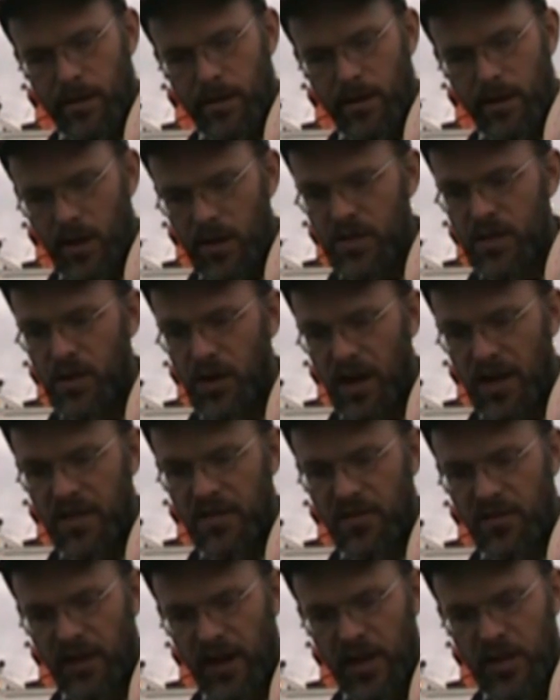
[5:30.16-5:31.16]
He also had
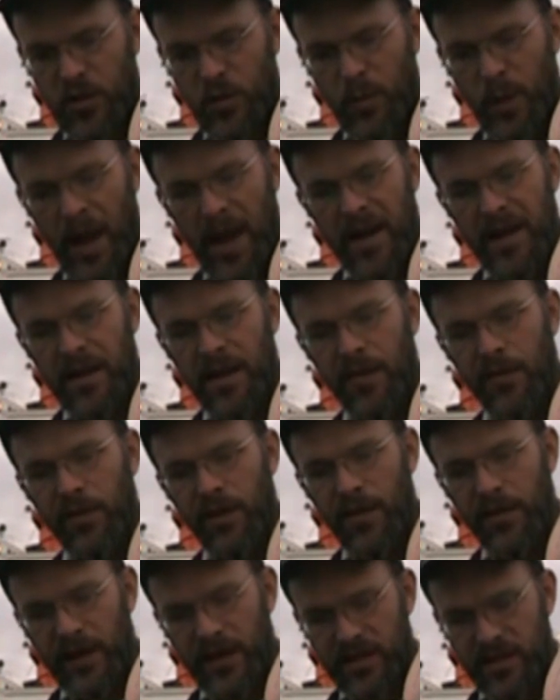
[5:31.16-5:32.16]
the financial backing of
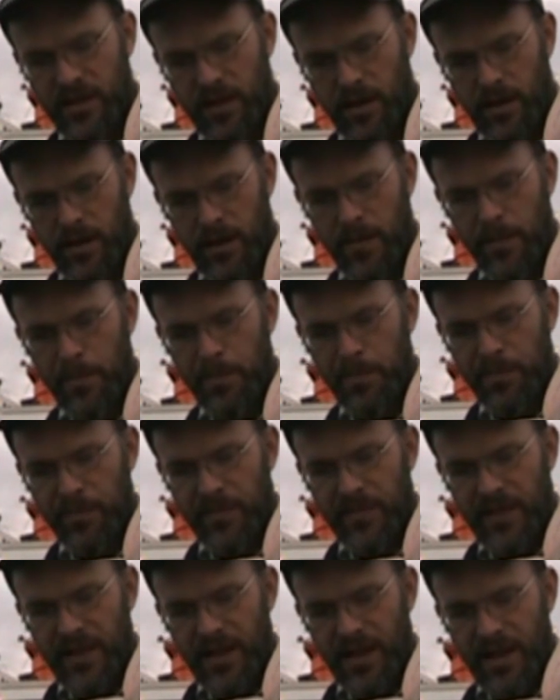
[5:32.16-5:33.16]
Livingston.
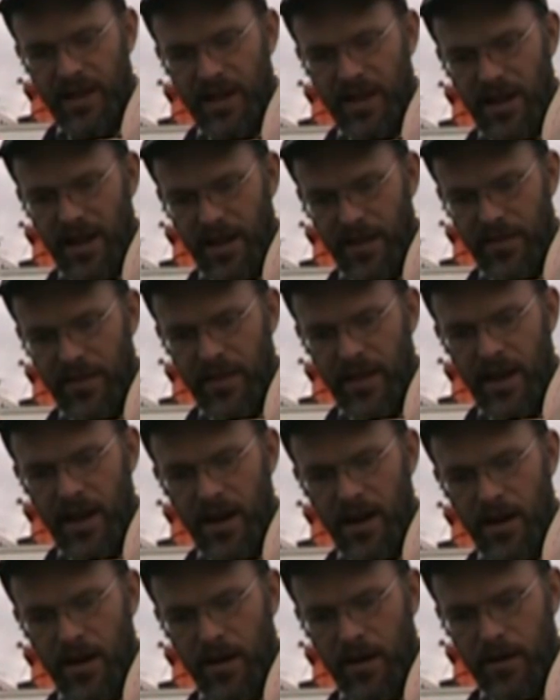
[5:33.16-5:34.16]
And
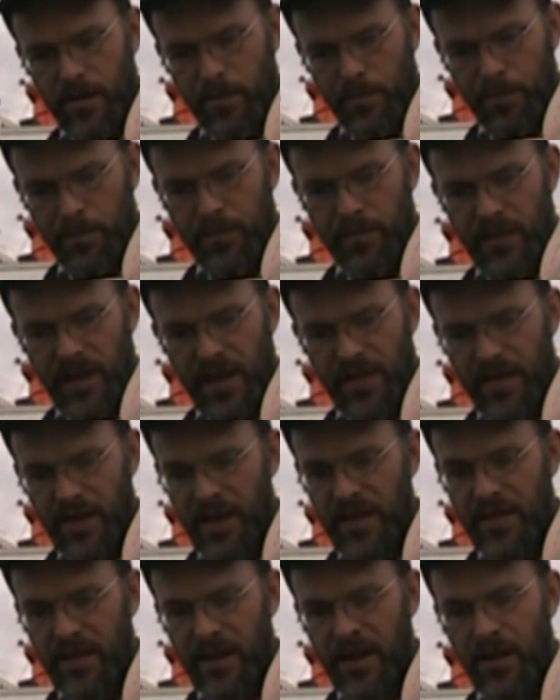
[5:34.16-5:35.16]

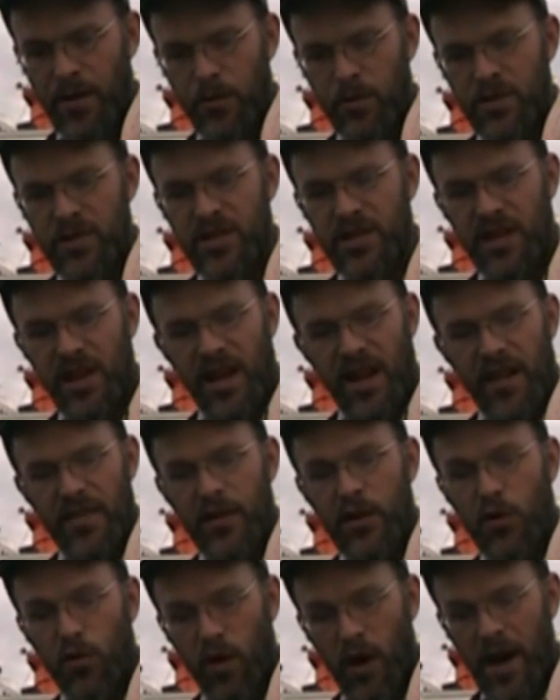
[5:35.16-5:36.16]
then there was
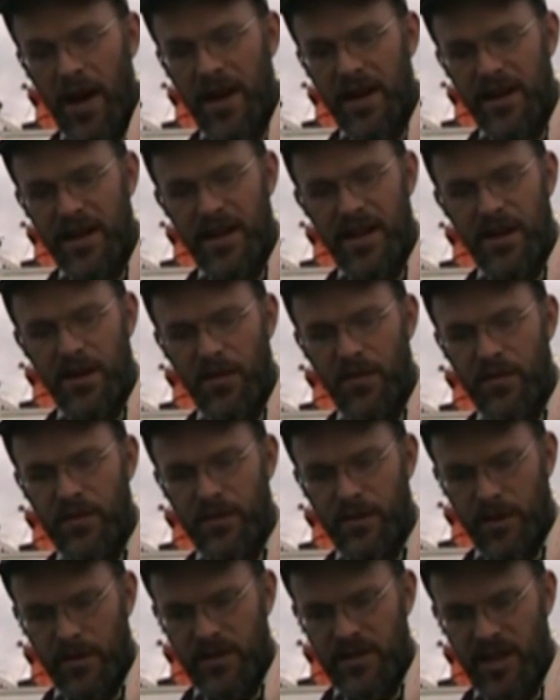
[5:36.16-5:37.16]
the crying need
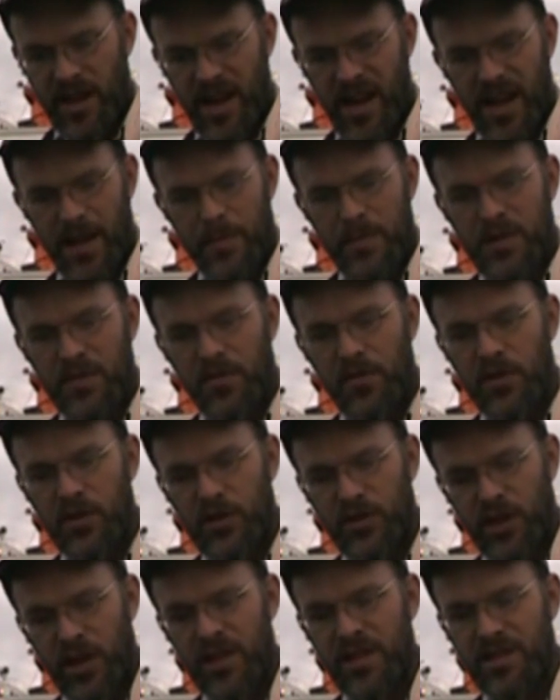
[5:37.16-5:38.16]
of times
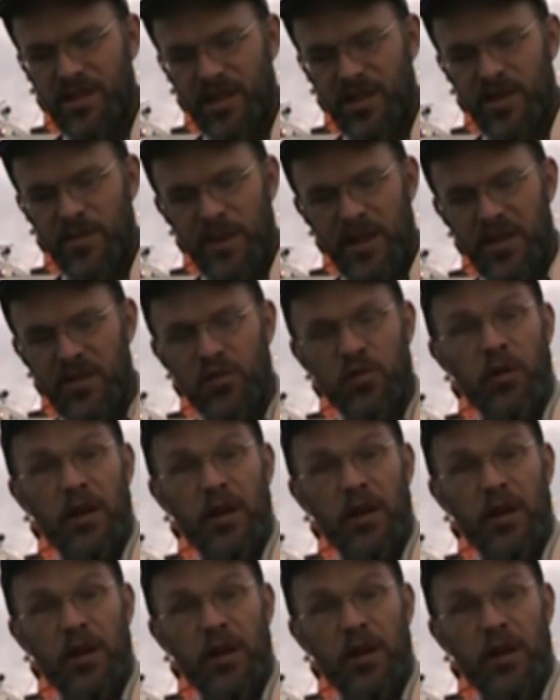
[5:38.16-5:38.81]
for just such a means of